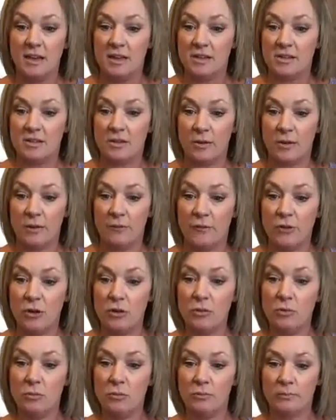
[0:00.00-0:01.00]
So if
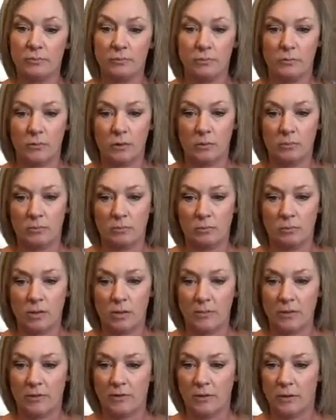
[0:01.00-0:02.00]
you, oh,
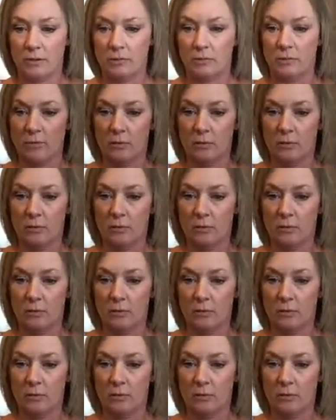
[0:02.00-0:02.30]
come on, phone.